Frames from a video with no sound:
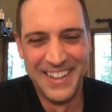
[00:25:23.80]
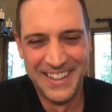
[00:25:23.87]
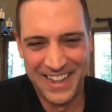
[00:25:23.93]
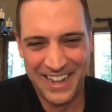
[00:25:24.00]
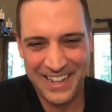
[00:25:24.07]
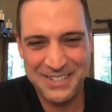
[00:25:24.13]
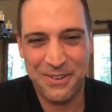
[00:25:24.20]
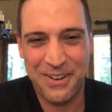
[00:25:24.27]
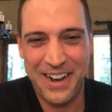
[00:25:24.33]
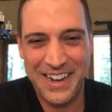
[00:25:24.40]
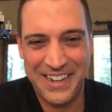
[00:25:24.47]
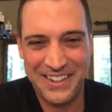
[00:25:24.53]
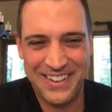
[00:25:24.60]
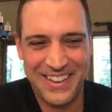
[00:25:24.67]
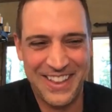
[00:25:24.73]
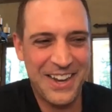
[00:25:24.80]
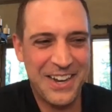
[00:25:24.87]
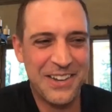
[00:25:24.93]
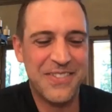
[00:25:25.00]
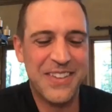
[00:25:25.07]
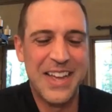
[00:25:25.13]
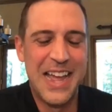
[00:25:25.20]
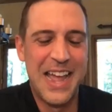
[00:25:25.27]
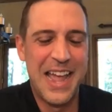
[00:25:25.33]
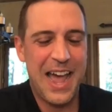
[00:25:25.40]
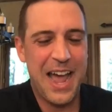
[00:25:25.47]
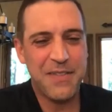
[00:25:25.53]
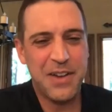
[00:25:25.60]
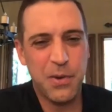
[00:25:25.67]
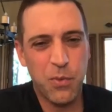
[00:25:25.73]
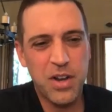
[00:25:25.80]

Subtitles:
that's what I hear a lot of. I mean,